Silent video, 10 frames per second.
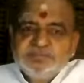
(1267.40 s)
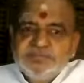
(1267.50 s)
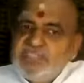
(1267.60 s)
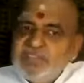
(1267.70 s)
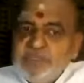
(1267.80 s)

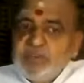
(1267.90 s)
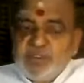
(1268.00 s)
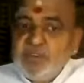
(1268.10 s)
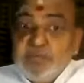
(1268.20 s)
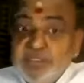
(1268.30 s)
they are very
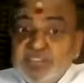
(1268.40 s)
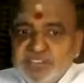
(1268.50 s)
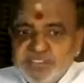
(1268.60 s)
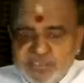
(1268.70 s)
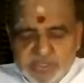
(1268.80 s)
powerful
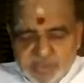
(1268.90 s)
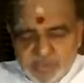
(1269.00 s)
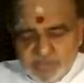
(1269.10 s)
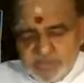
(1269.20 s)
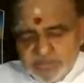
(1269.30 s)
mantras, I told
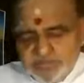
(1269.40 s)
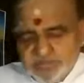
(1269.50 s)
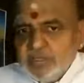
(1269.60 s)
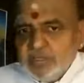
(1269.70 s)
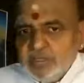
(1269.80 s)
you.
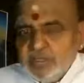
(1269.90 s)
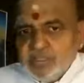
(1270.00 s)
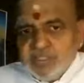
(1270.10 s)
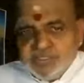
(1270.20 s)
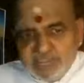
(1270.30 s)

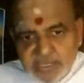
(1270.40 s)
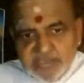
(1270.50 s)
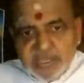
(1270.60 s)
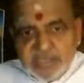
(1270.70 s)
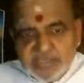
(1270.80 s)
It is said
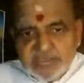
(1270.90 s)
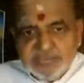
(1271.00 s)
that